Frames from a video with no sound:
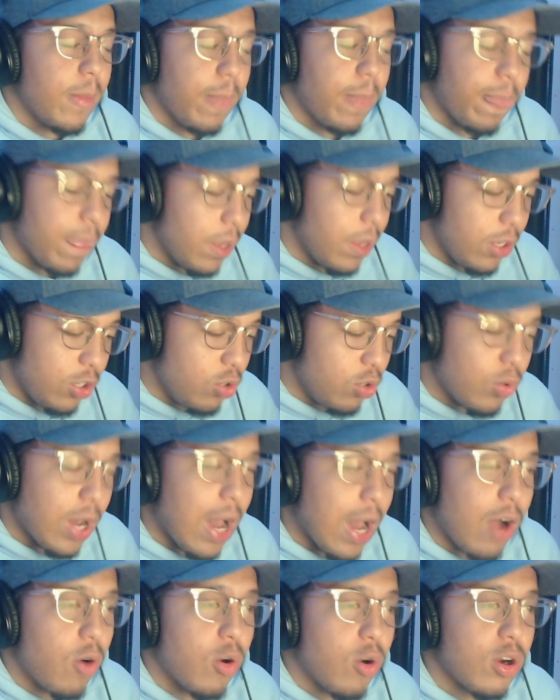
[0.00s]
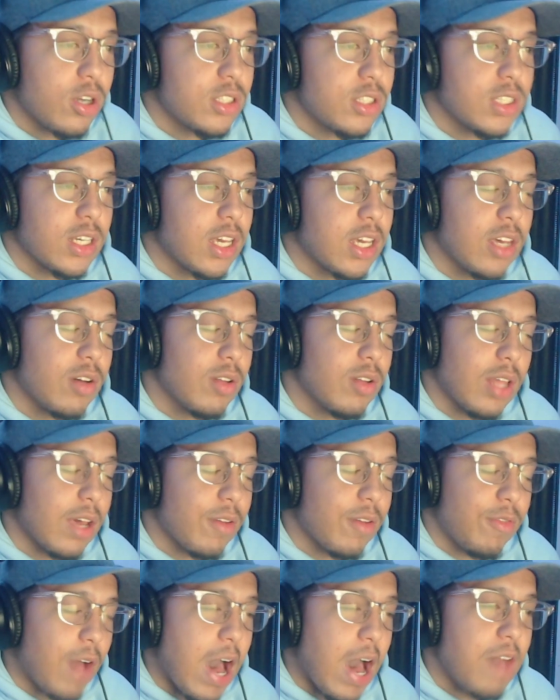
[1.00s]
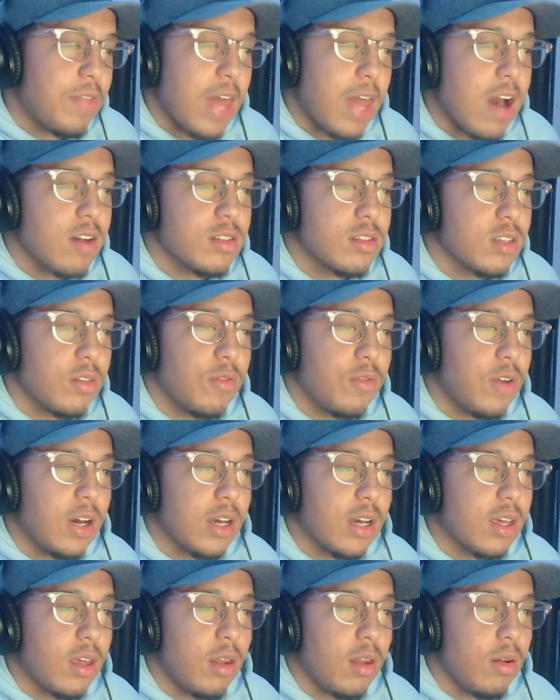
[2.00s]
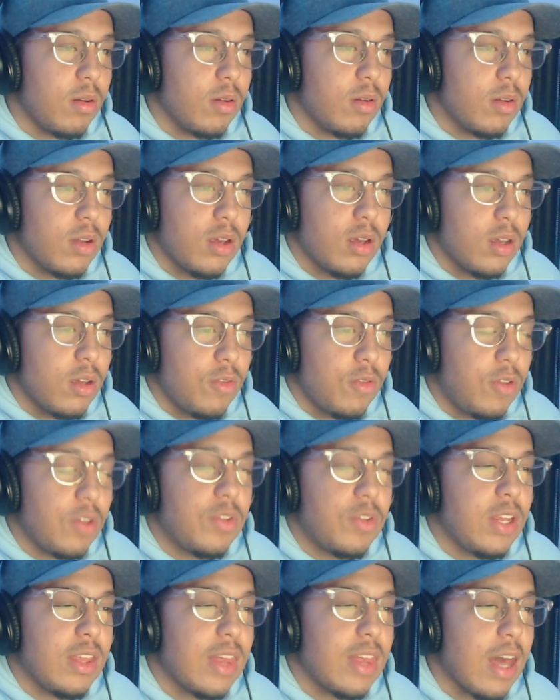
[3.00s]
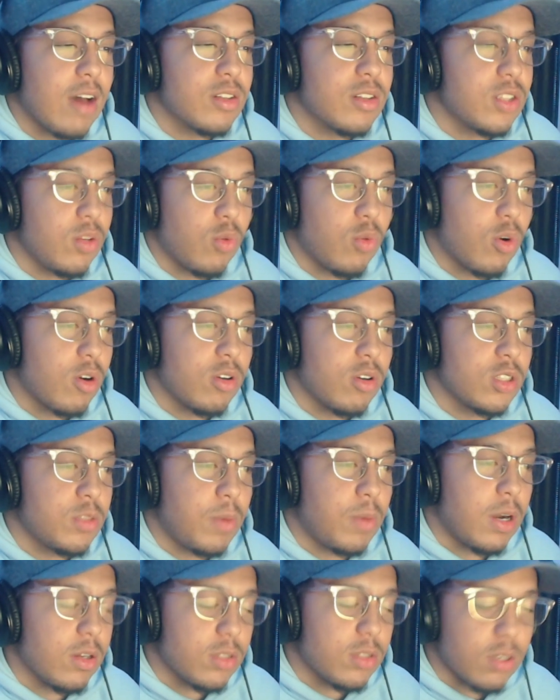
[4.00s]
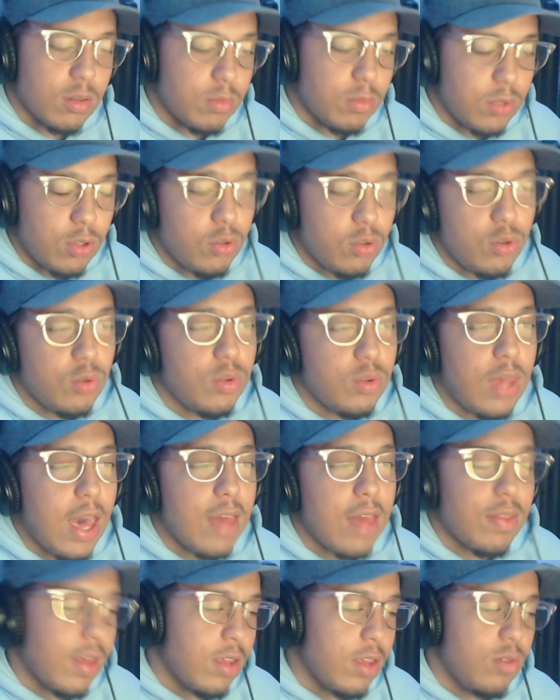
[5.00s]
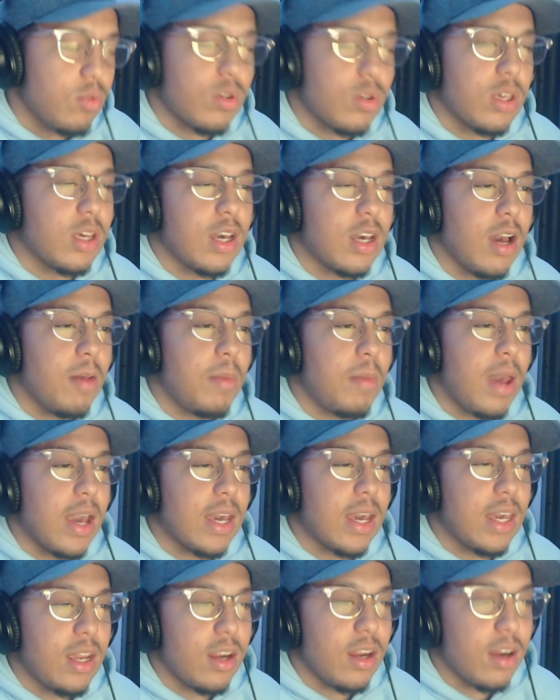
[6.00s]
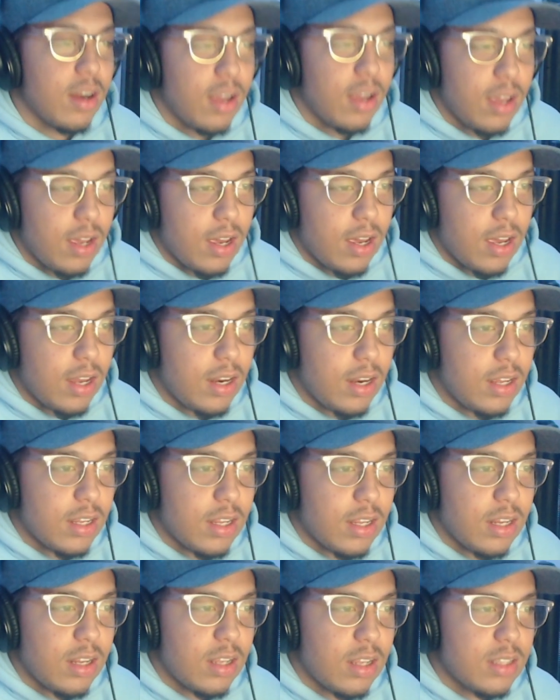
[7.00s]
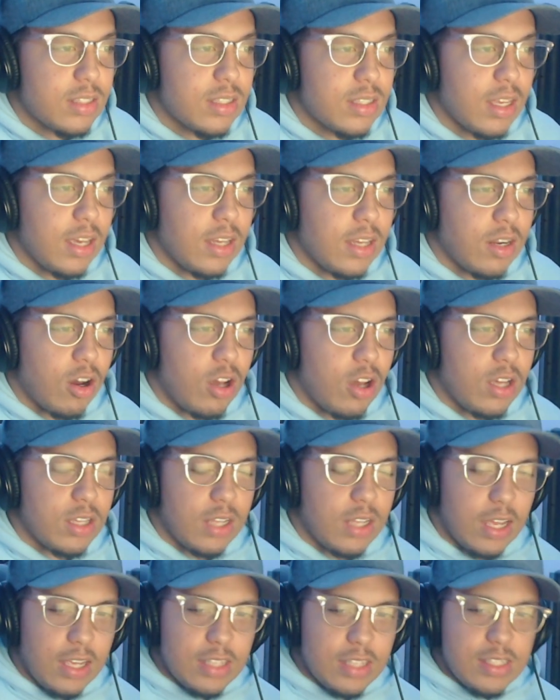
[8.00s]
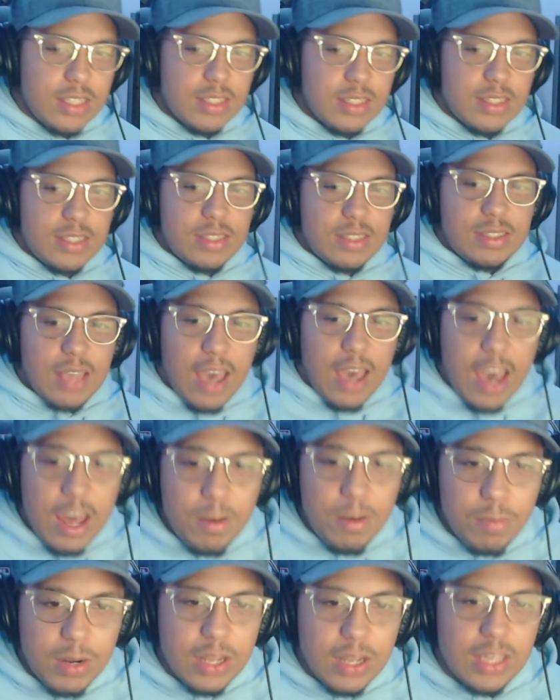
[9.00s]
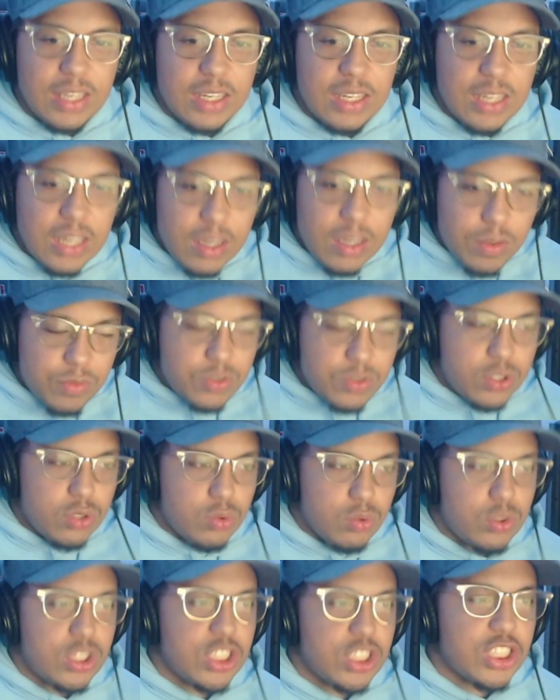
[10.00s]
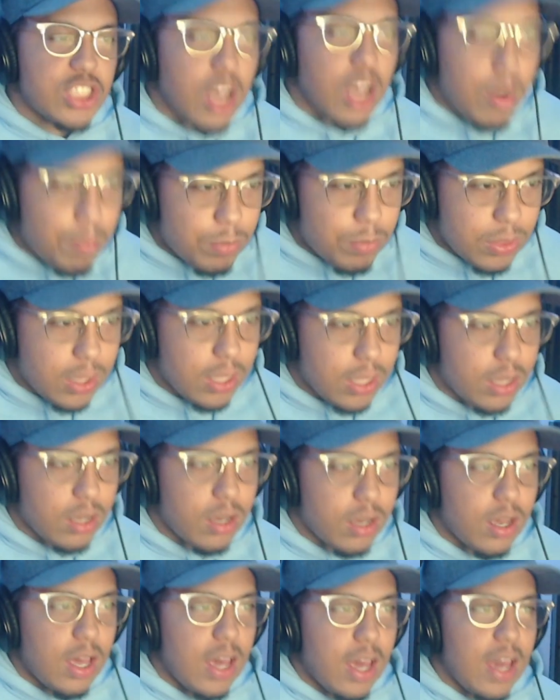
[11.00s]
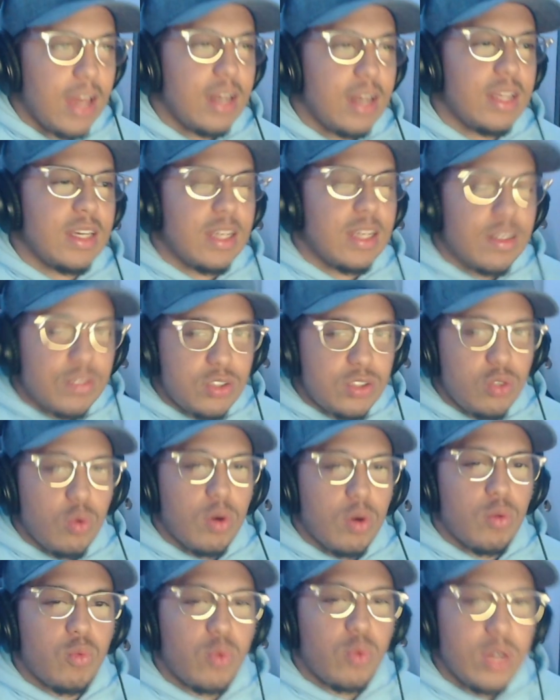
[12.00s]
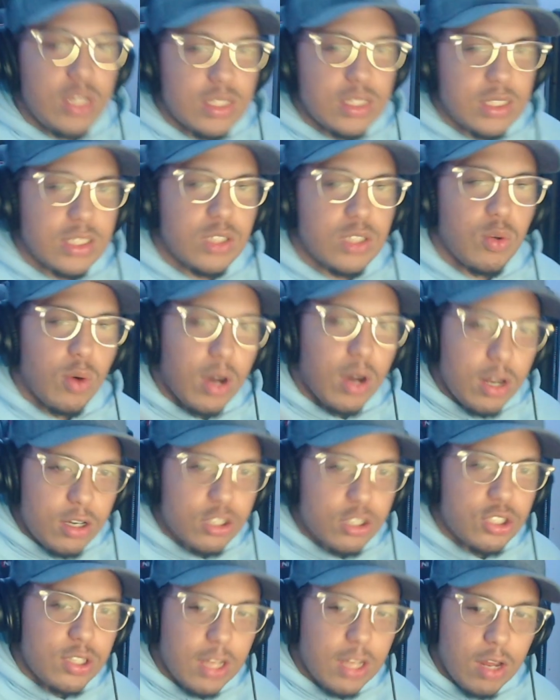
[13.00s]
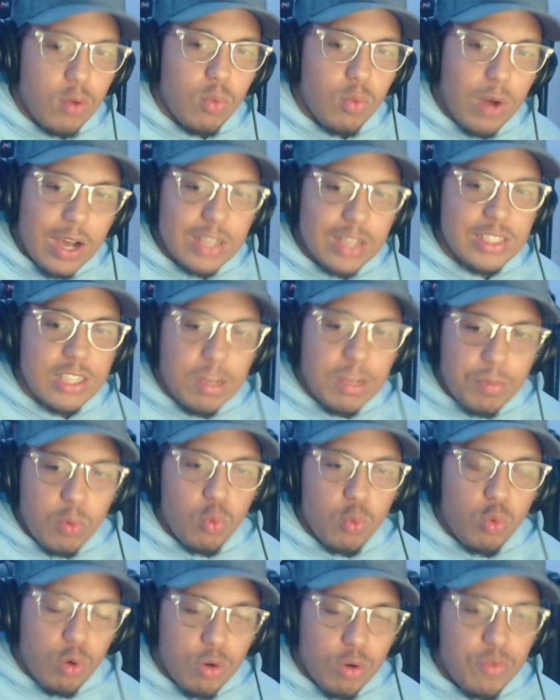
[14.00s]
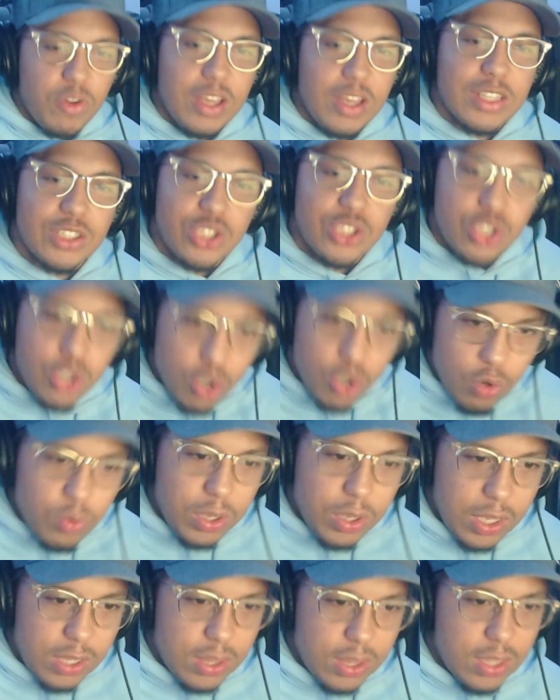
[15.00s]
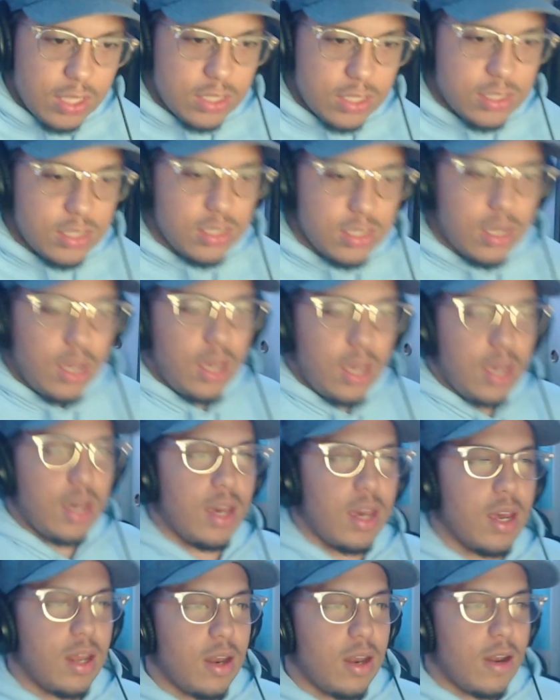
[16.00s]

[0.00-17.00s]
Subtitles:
you got ordered to kill like 5,000 fucking 50,000 worlds, bro. So you do that, then you can come back here. And it isn't sad, but it gives you something and gives you a reason to understand why Steppenwolf is doing this. And